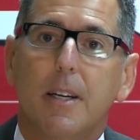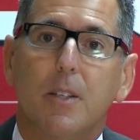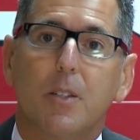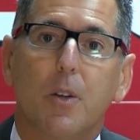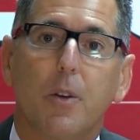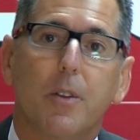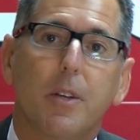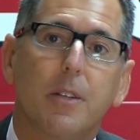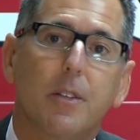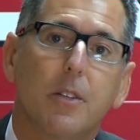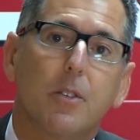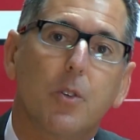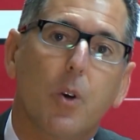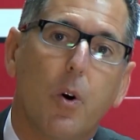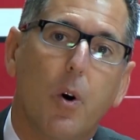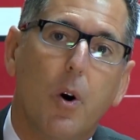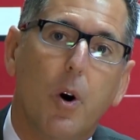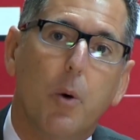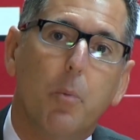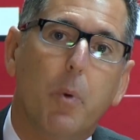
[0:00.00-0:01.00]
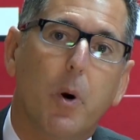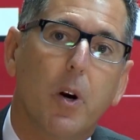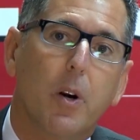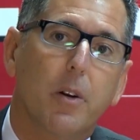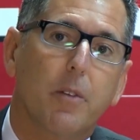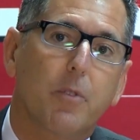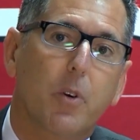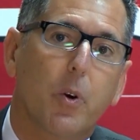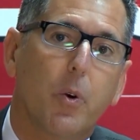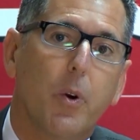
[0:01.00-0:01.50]
So this is all
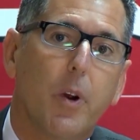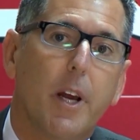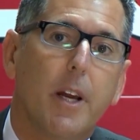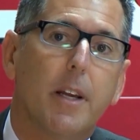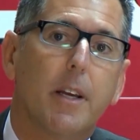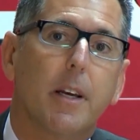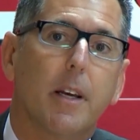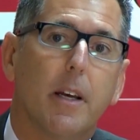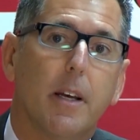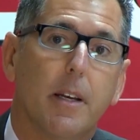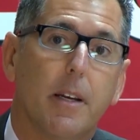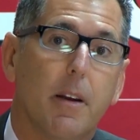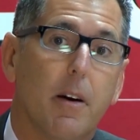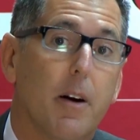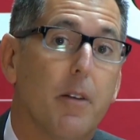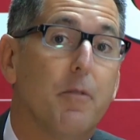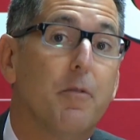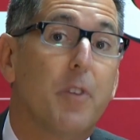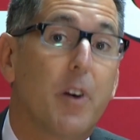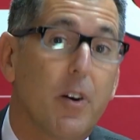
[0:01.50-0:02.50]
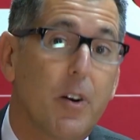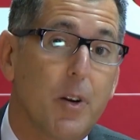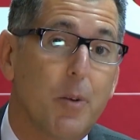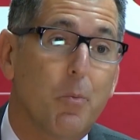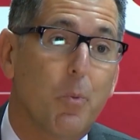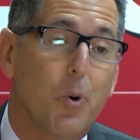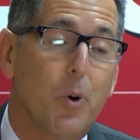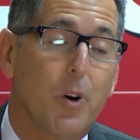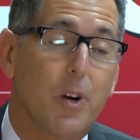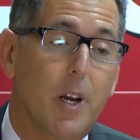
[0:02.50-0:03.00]
part of creating an, a very
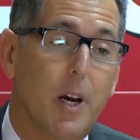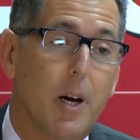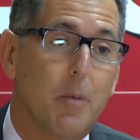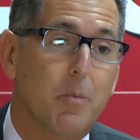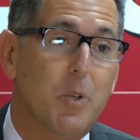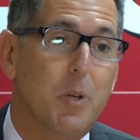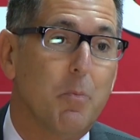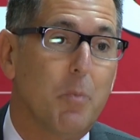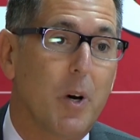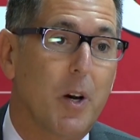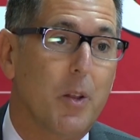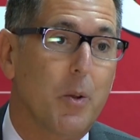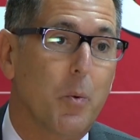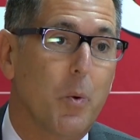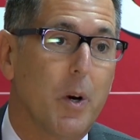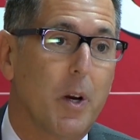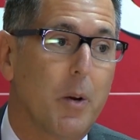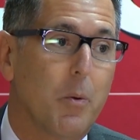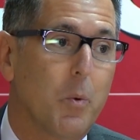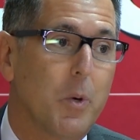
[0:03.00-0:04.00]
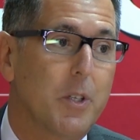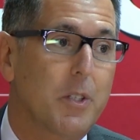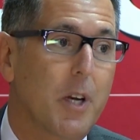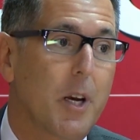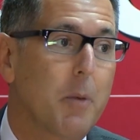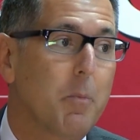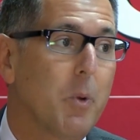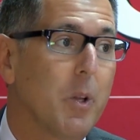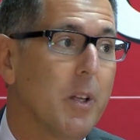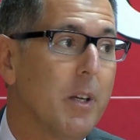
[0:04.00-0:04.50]
important option, by the way, which
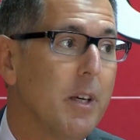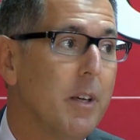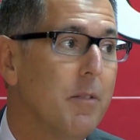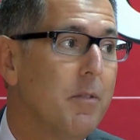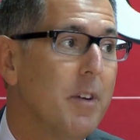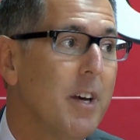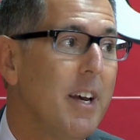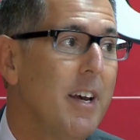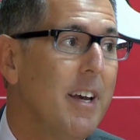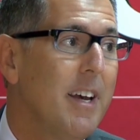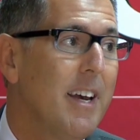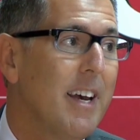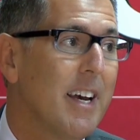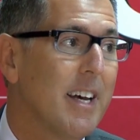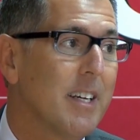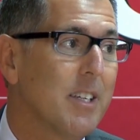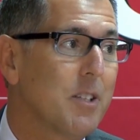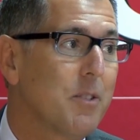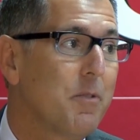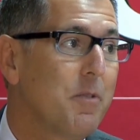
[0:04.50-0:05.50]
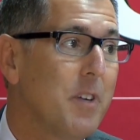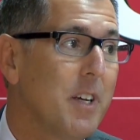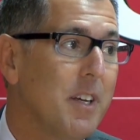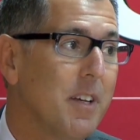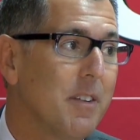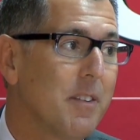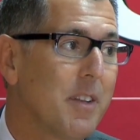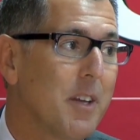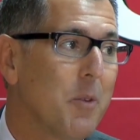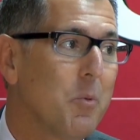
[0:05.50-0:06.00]
I believe has
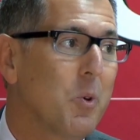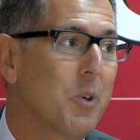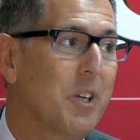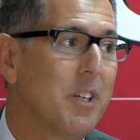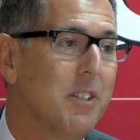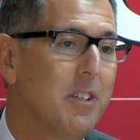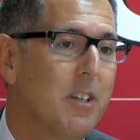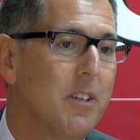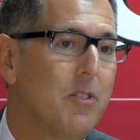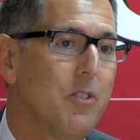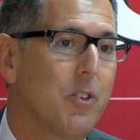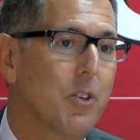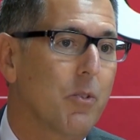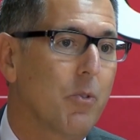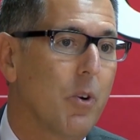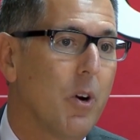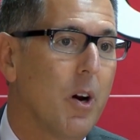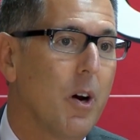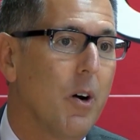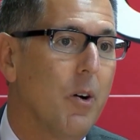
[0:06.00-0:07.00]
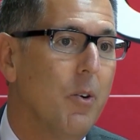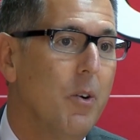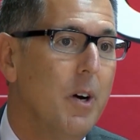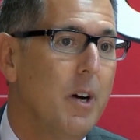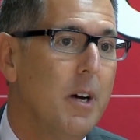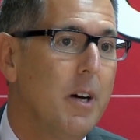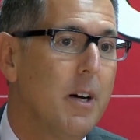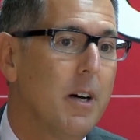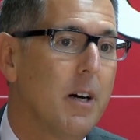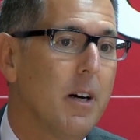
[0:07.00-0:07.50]
feet that will continue to grow
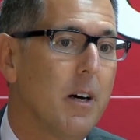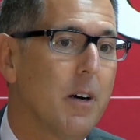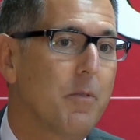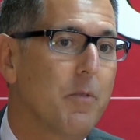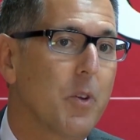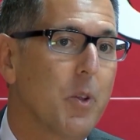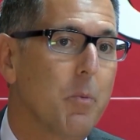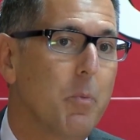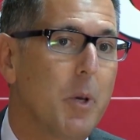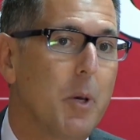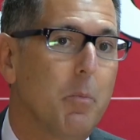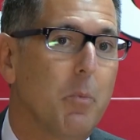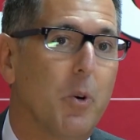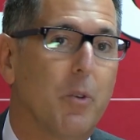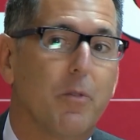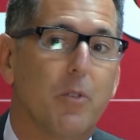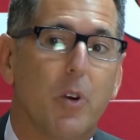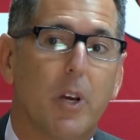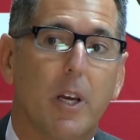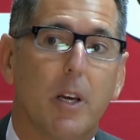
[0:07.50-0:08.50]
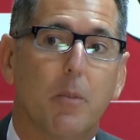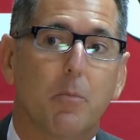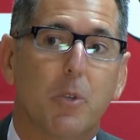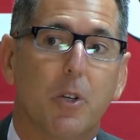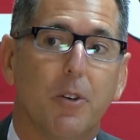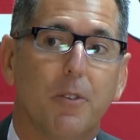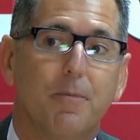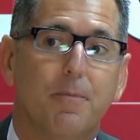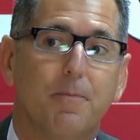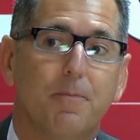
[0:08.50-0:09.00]
uh, for the people of New
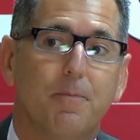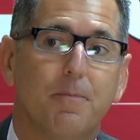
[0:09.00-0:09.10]
Hampshire.